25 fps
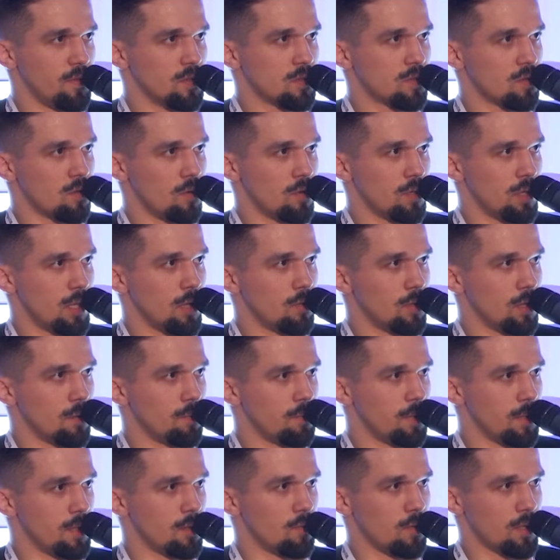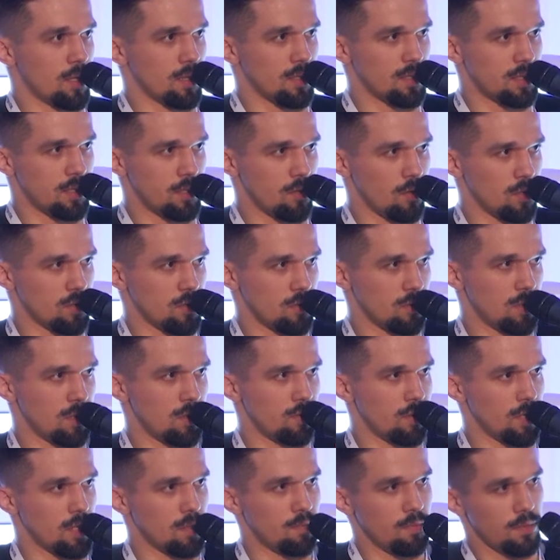scroll down a bit, we can see also the
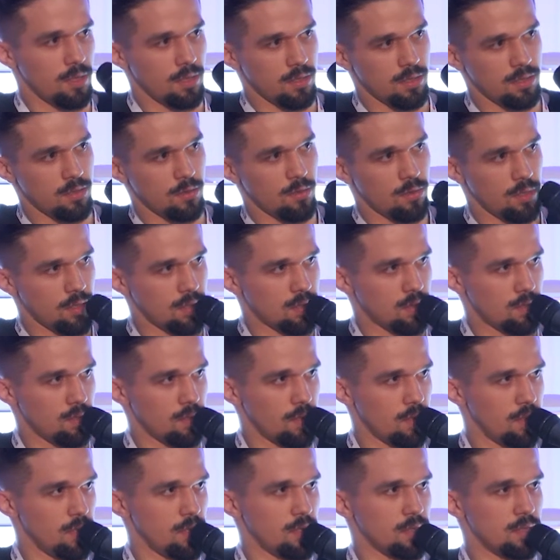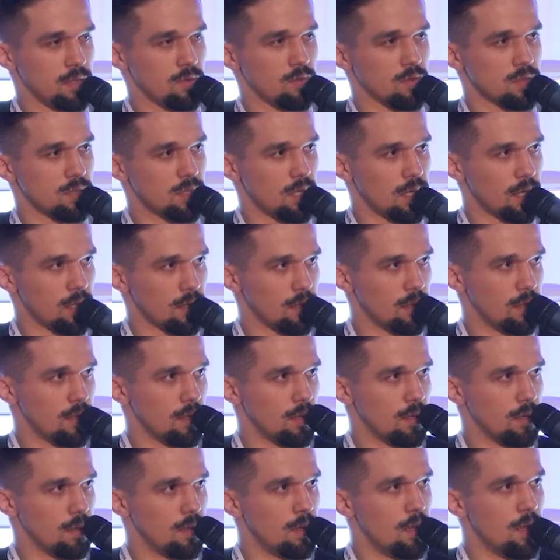README, so it's really easy to start
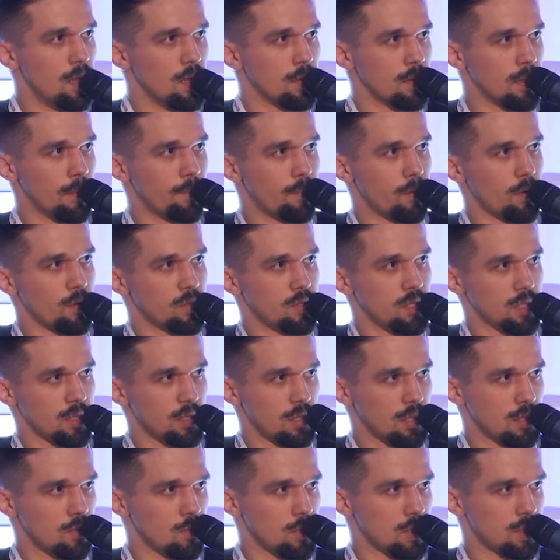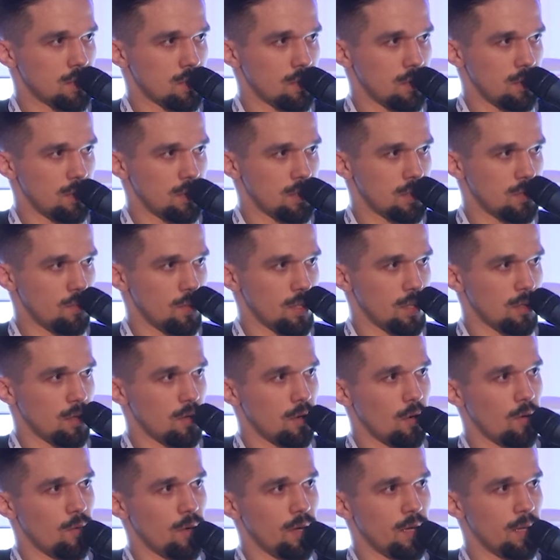the project. It's with
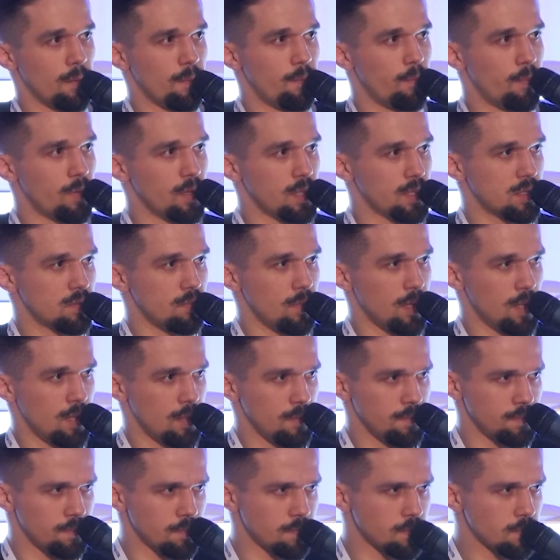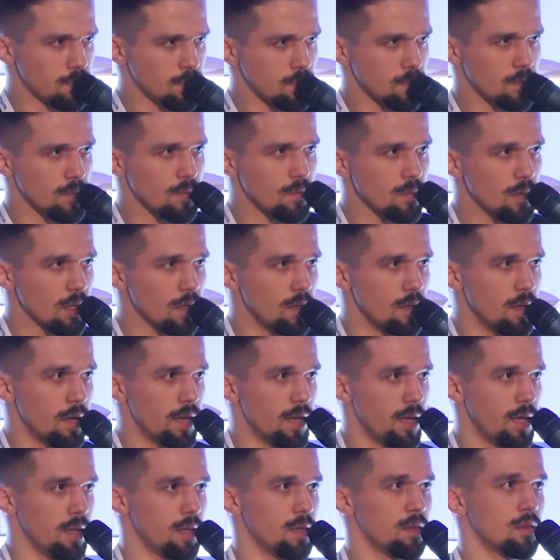Koha and Prisma,
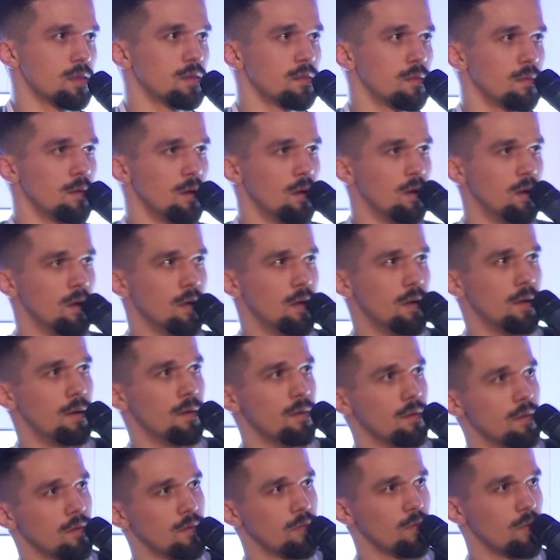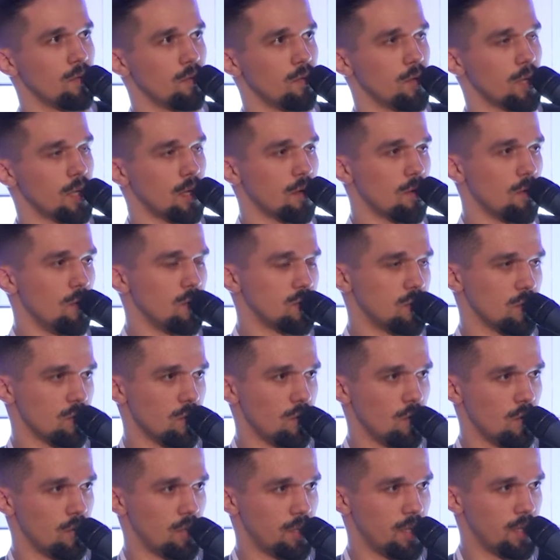and we can also
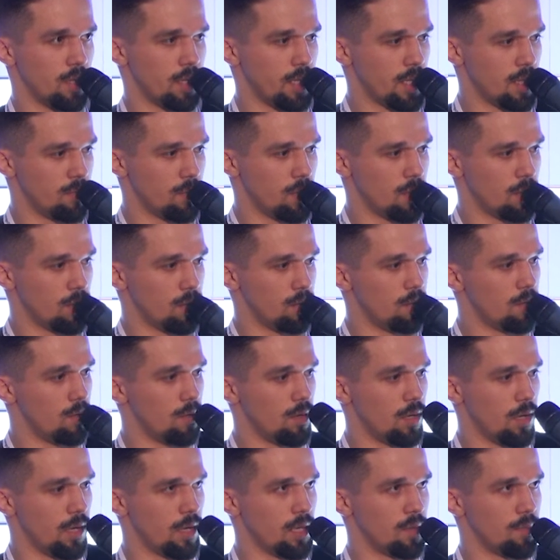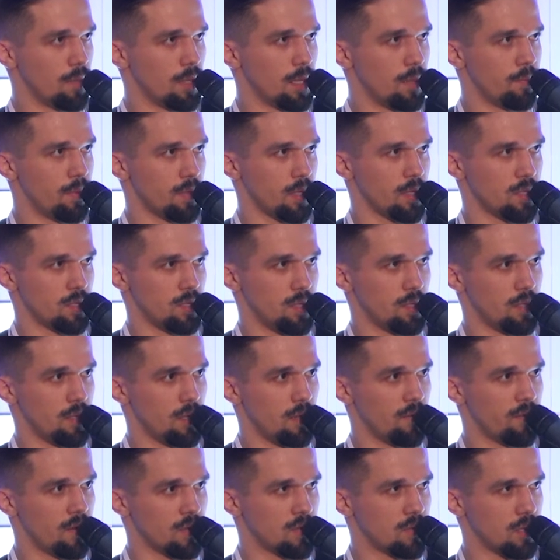go on the admin application and the
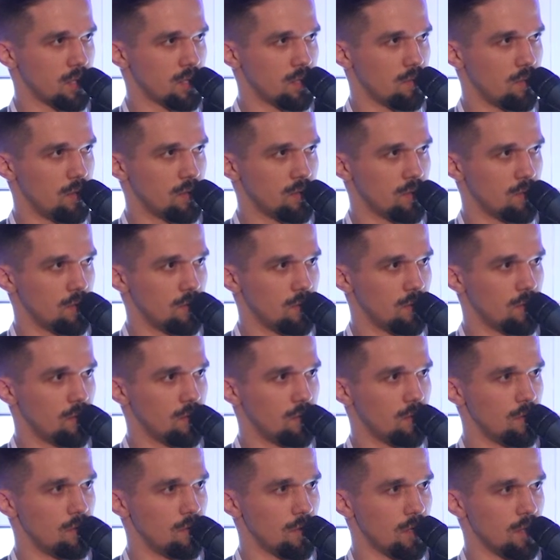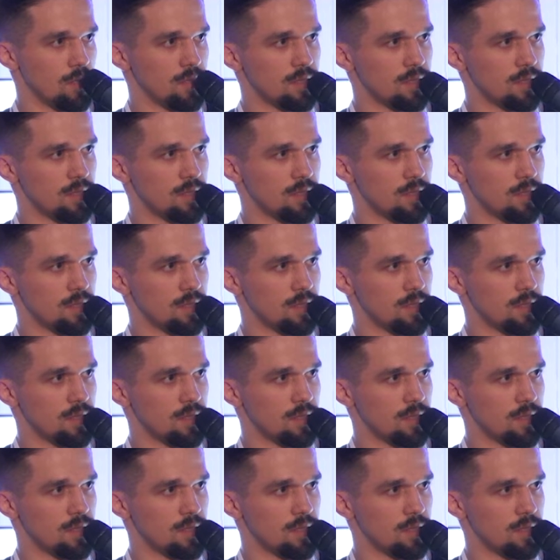infrastructure one, so that you can